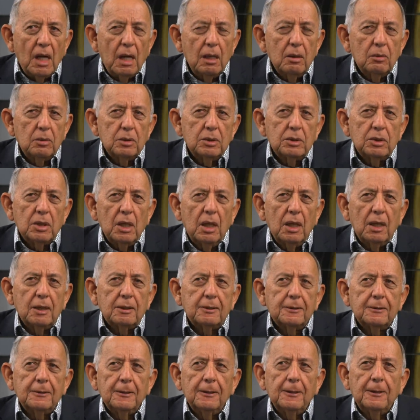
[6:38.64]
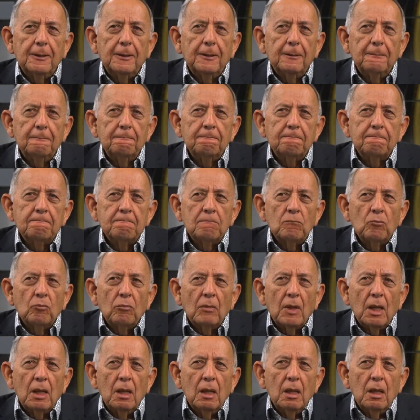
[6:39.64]
I was shocked. Uh,
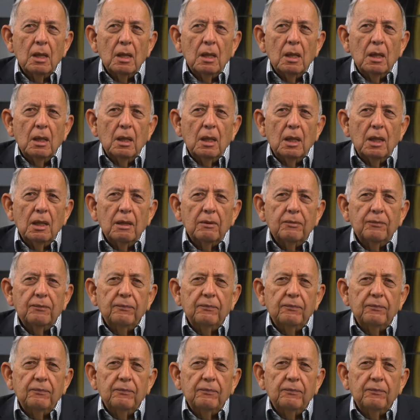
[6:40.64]
I